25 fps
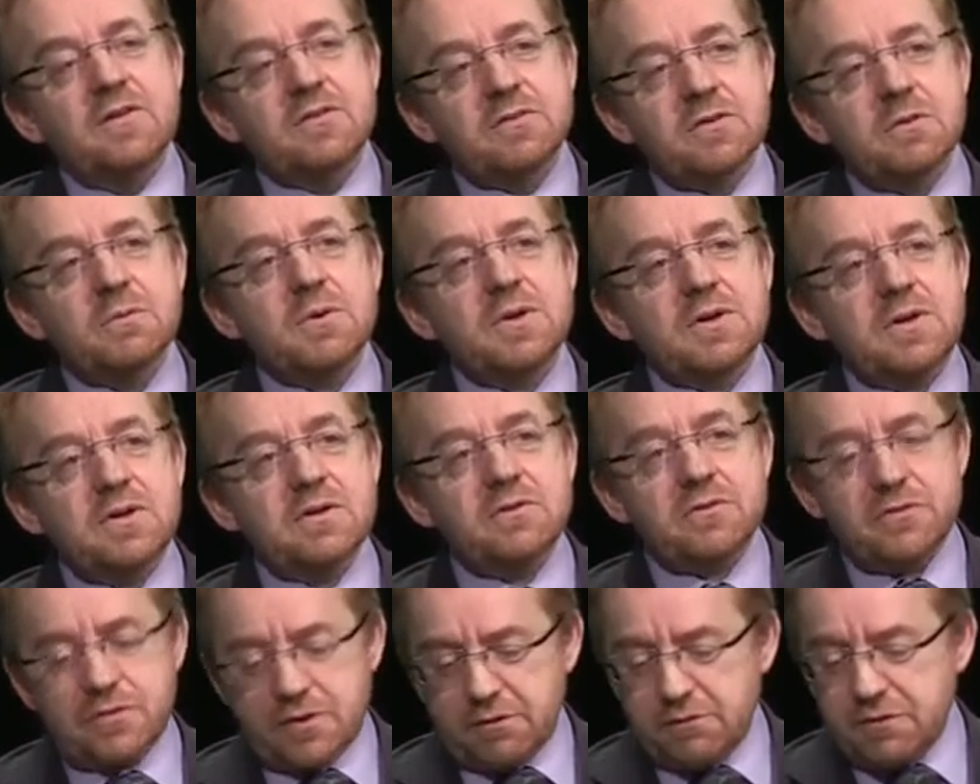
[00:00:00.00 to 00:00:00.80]
So it
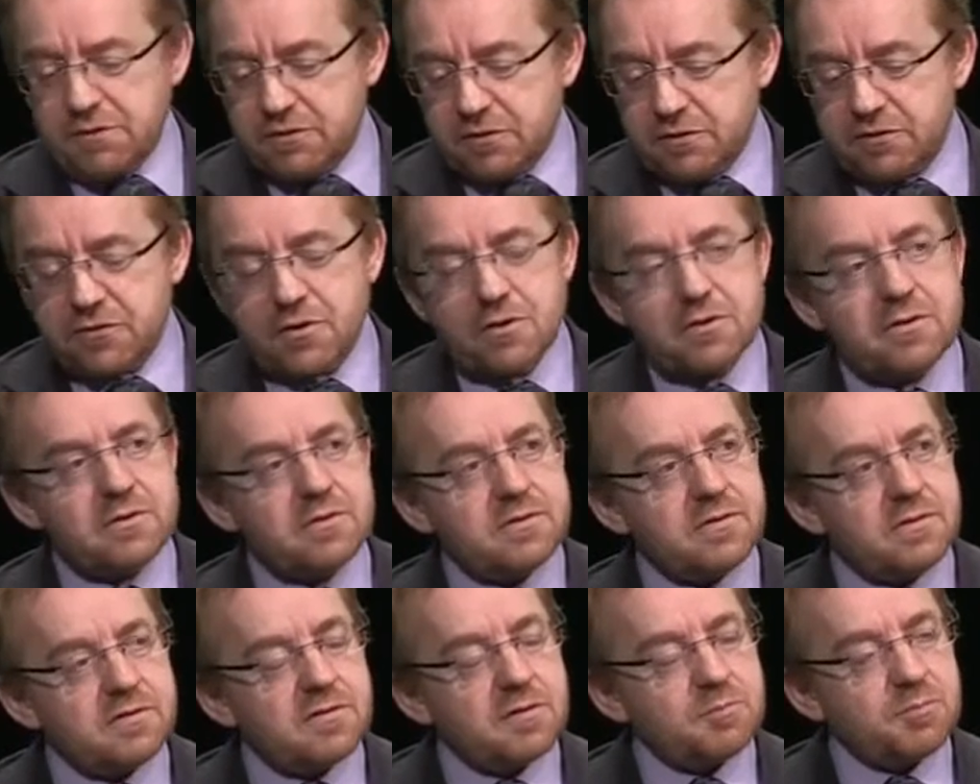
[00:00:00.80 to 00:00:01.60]
is, there is a
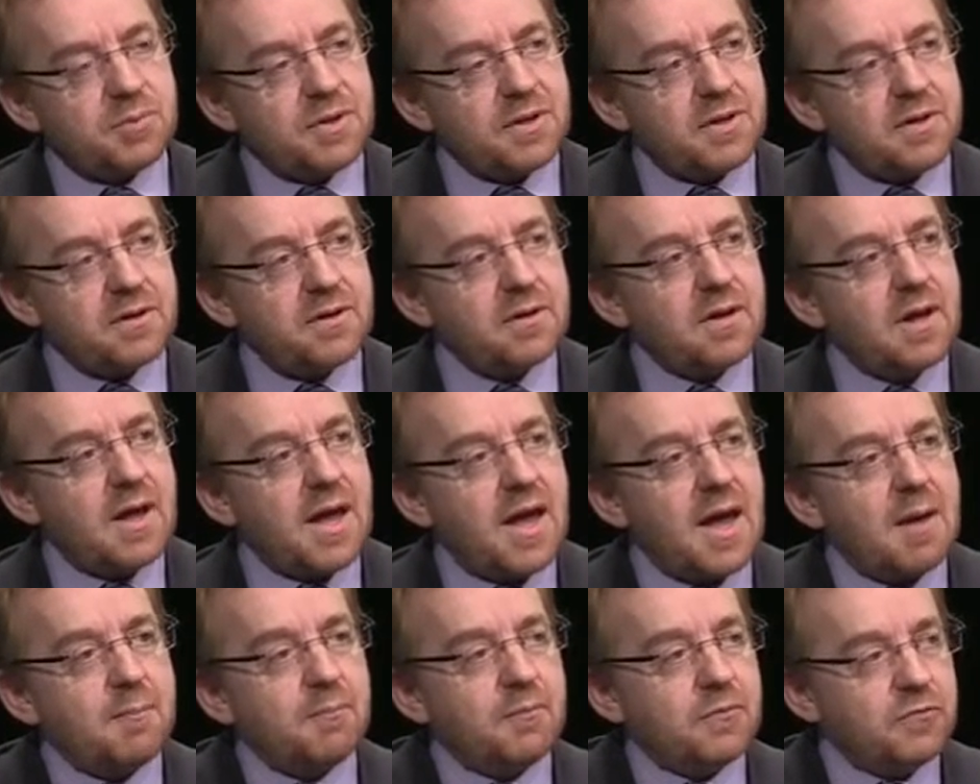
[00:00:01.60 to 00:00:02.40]
certain discipline
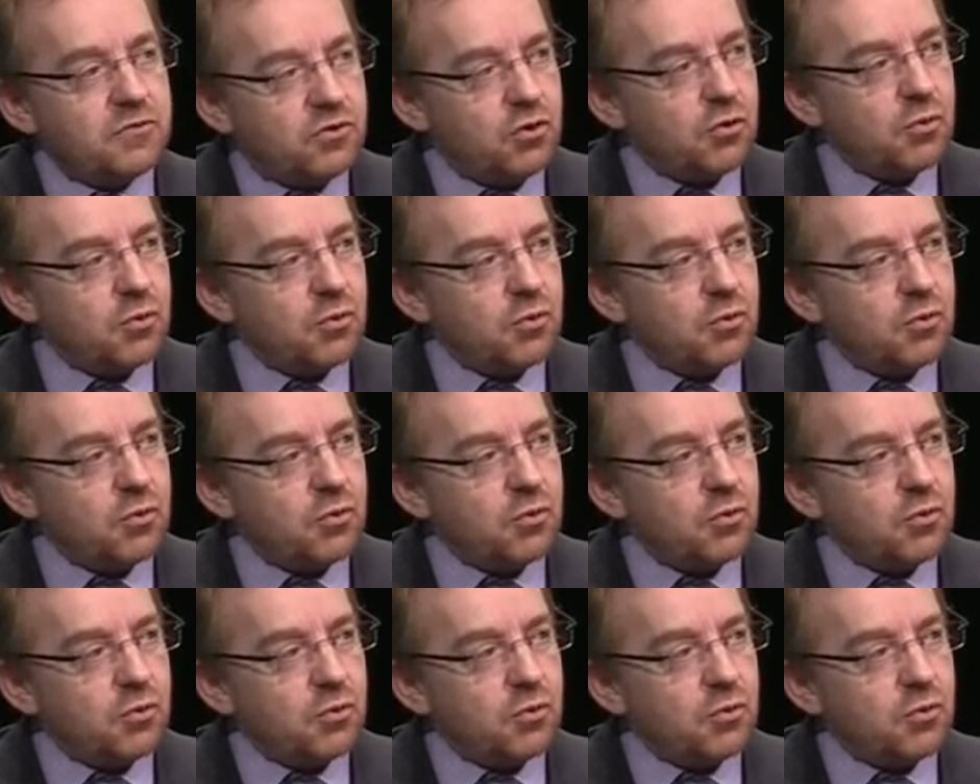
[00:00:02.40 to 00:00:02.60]
um,